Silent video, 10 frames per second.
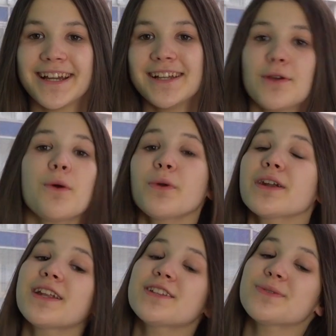So what we're
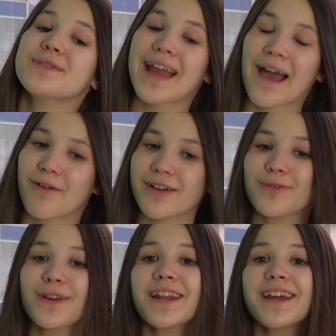going to do now is
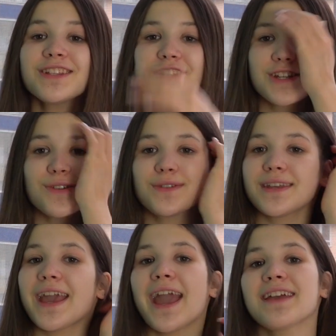we're going to choose
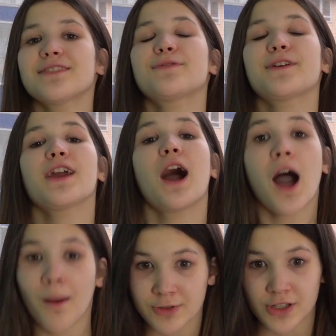the hands-free
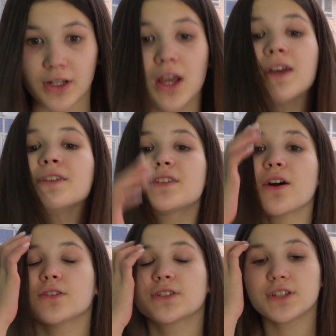option.
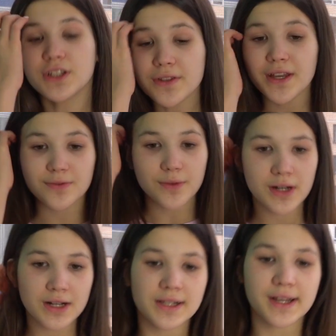So to do this, we're
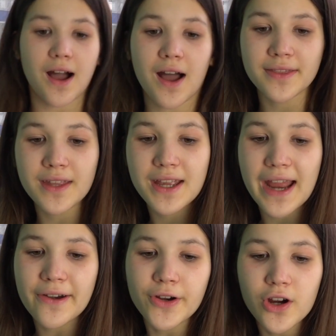going to click on the
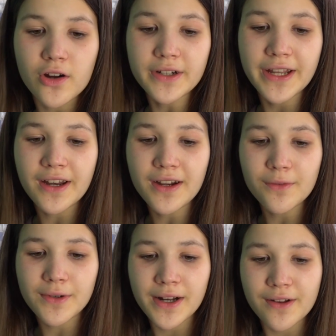arrow over
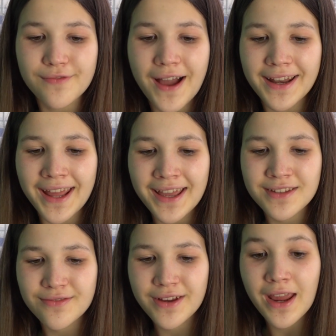here. We're going to find
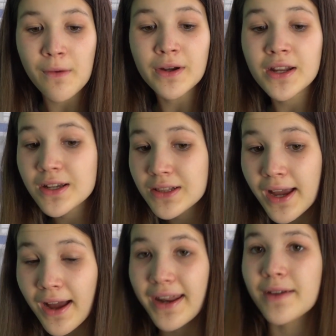hands-free and we're going to
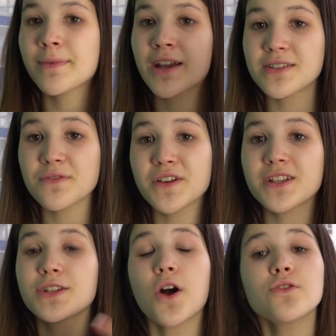click on it, because if we
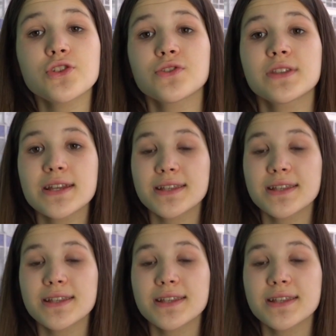don't choose